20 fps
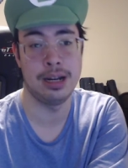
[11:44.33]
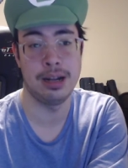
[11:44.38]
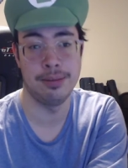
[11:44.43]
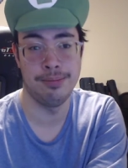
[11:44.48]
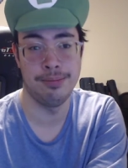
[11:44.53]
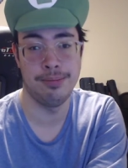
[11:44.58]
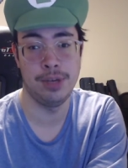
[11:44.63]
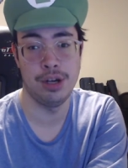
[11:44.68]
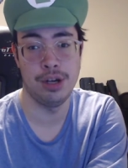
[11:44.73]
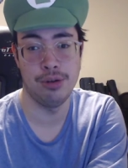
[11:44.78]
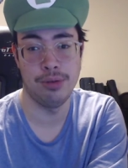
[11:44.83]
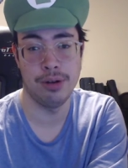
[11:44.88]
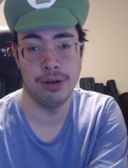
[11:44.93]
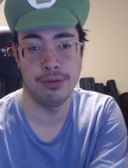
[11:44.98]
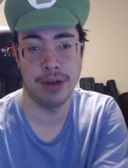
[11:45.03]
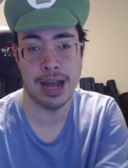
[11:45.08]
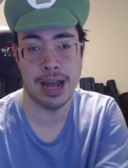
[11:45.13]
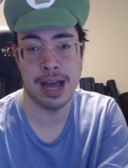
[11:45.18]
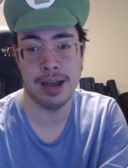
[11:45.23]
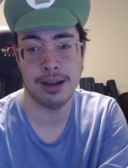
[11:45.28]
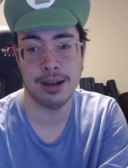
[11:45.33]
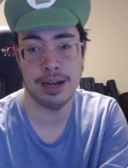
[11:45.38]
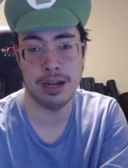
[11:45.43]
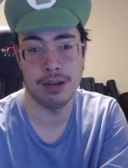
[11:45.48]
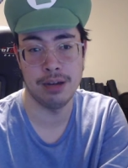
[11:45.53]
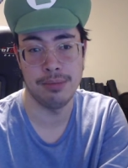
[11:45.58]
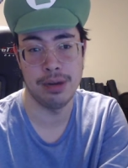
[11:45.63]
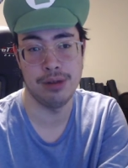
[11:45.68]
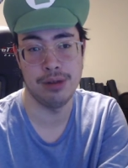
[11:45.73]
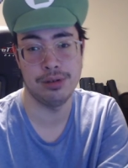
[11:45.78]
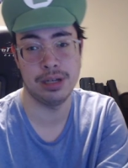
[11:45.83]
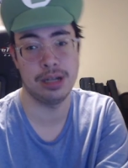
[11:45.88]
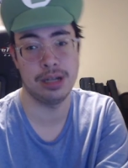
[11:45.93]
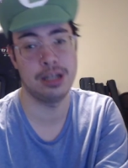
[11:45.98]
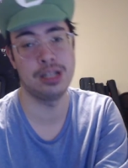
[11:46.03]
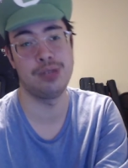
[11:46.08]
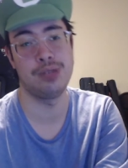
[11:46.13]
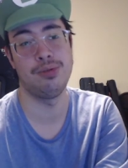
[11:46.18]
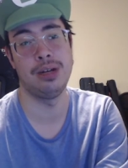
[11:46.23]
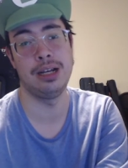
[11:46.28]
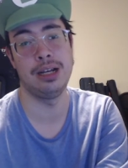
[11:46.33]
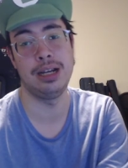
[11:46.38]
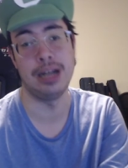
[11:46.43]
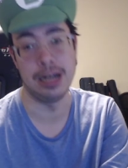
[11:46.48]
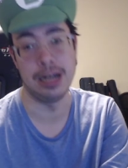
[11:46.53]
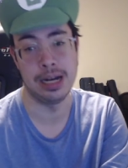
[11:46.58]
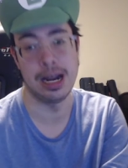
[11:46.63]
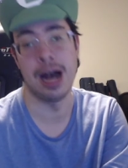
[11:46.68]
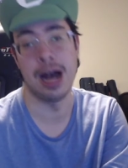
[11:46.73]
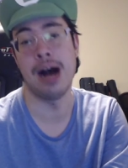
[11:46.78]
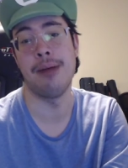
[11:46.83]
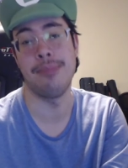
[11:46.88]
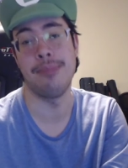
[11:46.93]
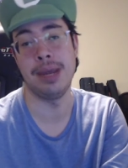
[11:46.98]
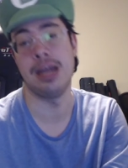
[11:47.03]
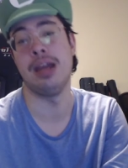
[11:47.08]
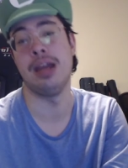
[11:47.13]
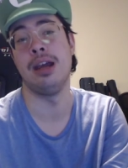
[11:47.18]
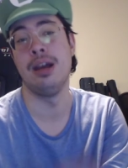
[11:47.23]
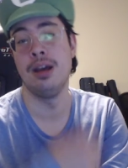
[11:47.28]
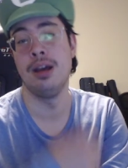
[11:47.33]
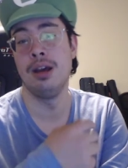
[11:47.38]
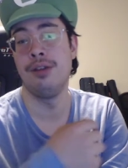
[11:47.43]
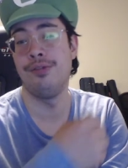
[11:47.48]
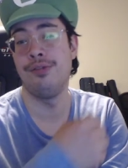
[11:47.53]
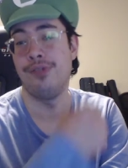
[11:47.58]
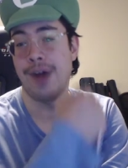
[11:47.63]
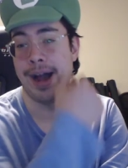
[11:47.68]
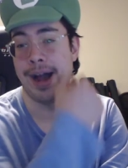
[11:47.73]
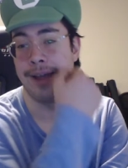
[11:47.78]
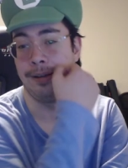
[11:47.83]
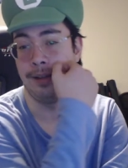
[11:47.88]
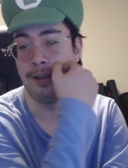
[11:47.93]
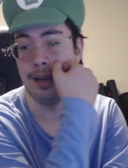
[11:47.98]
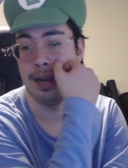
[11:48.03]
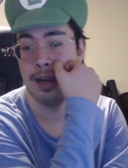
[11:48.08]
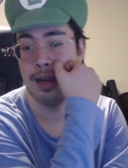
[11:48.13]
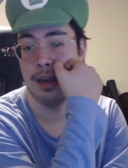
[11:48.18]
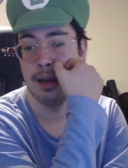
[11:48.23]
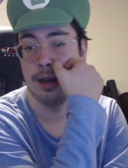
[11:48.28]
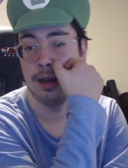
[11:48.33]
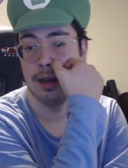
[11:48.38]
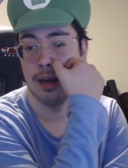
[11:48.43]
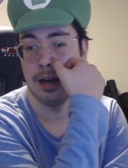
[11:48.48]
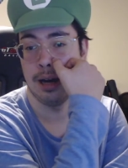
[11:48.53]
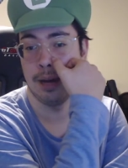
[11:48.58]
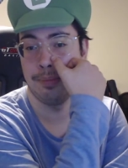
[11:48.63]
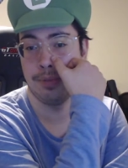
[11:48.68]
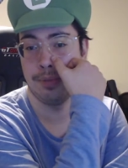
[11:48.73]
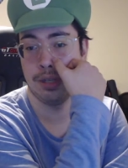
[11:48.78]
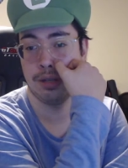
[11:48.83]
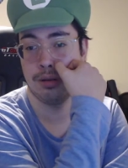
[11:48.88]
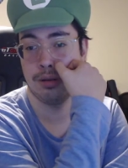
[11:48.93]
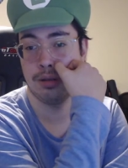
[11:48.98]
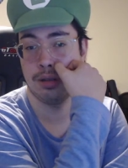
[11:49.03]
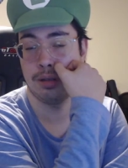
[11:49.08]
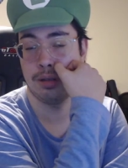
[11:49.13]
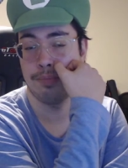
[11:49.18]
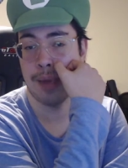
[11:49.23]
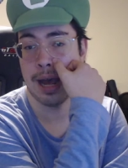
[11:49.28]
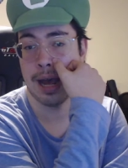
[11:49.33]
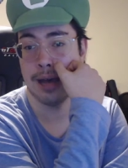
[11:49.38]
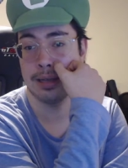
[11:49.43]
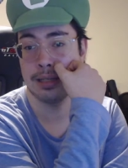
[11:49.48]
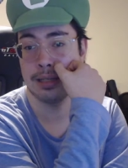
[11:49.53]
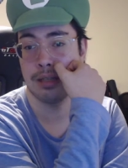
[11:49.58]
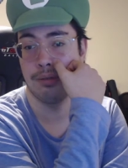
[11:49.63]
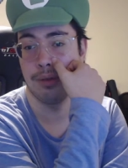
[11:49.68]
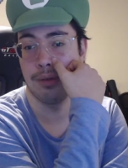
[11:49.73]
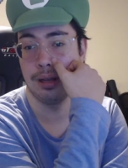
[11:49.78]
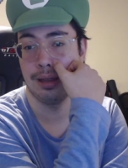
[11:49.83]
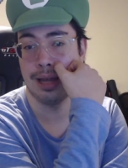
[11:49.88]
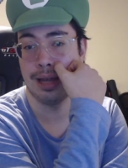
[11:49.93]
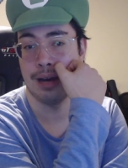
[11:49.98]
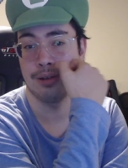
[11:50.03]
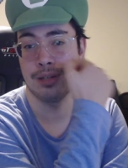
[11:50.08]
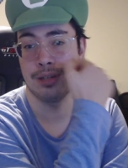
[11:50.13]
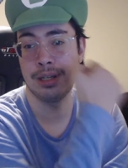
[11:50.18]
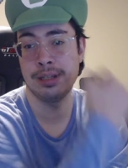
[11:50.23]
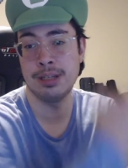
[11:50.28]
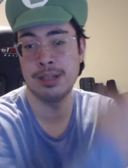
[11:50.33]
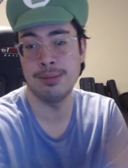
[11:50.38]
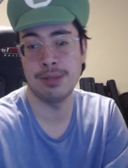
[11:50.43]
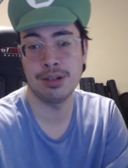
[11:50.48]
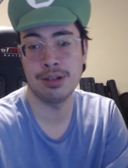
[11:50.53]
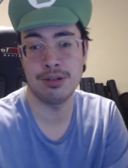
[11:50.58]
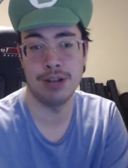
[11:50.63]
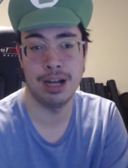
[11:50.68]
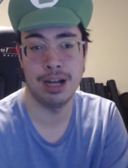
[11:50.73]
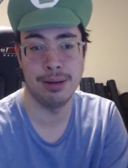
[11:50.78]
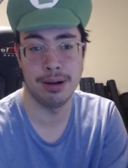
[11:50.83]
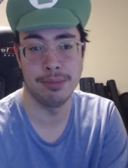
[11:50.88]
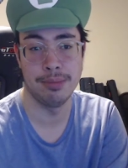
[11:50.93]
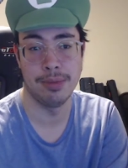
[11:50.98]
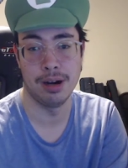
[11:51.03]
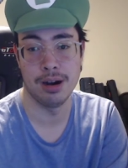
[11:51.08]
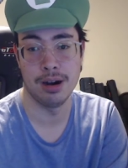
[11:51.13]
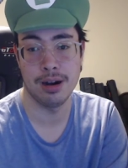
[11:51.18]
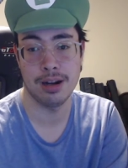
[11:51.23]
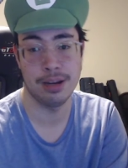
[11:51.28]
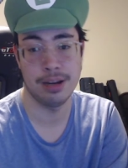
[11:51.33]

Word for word: do reacting to music is what got me finally up past the 1,000 subscriber mark.